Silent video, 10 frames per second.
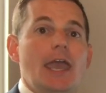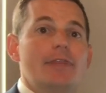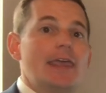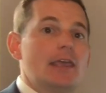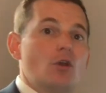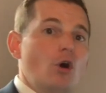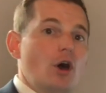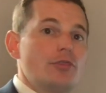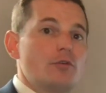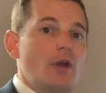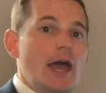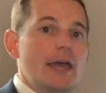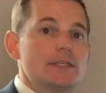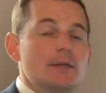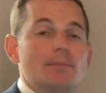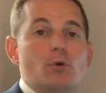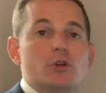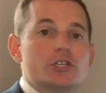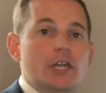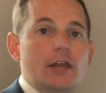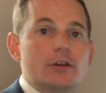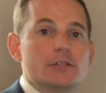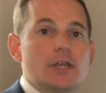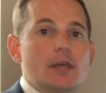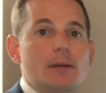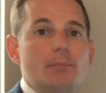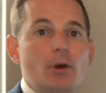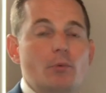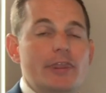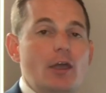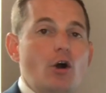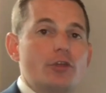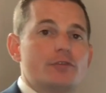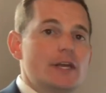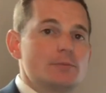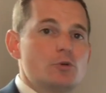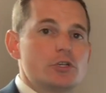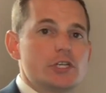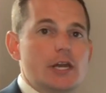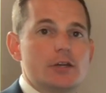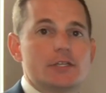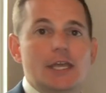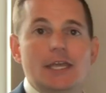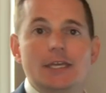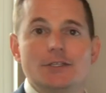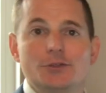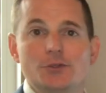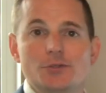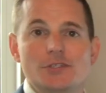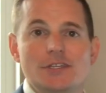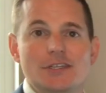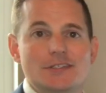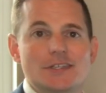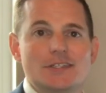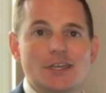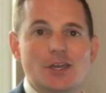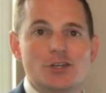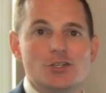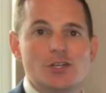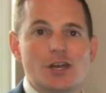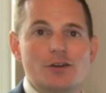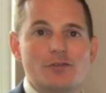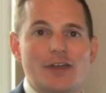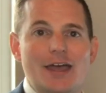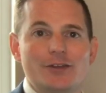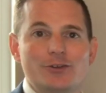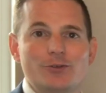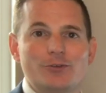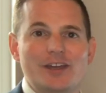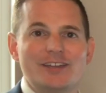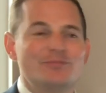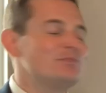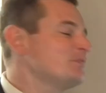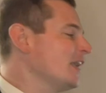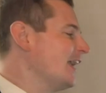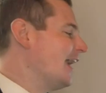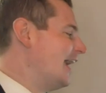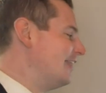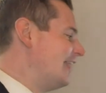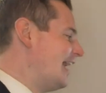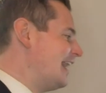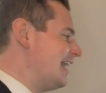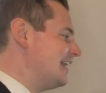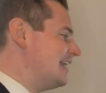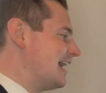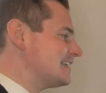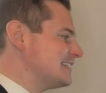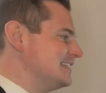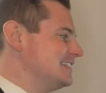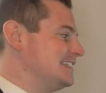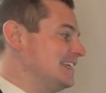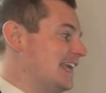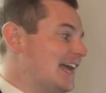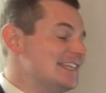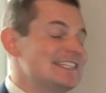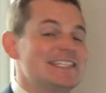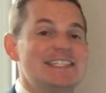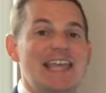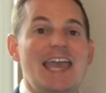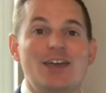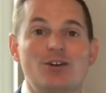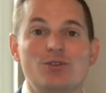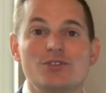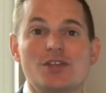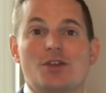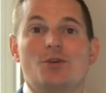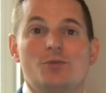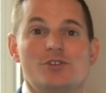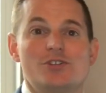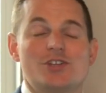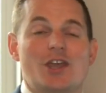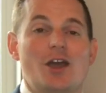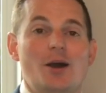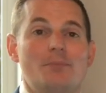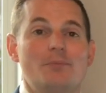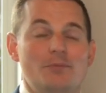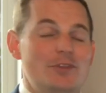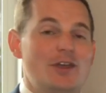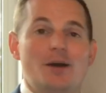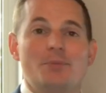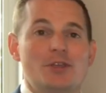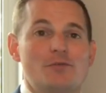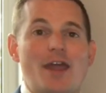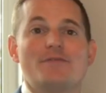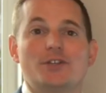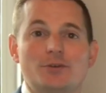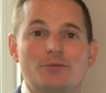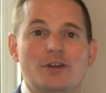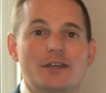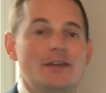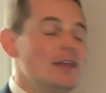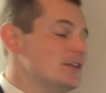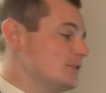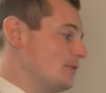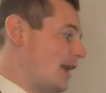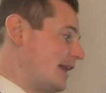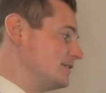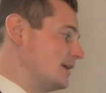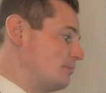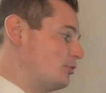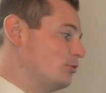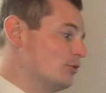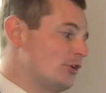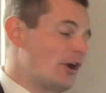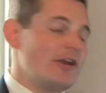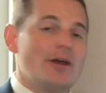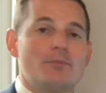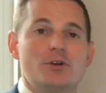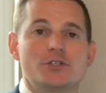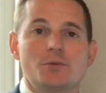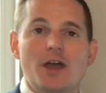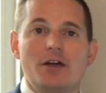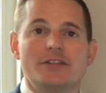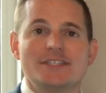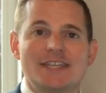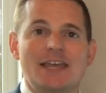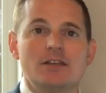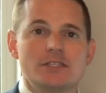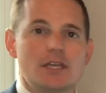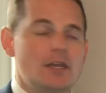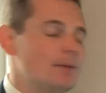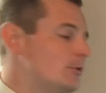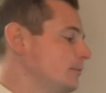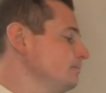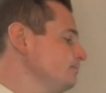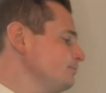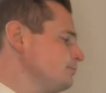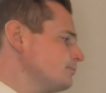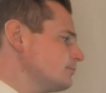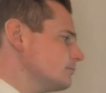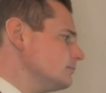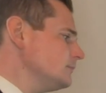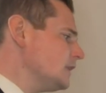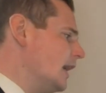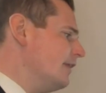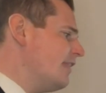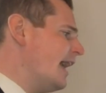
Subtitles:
and they can authorize more shares, but when they authorize more shares, it dilutes the existing share value, right? And then next is the sales, which is the company revenue, right? So that is a pure number as well, the sales number. And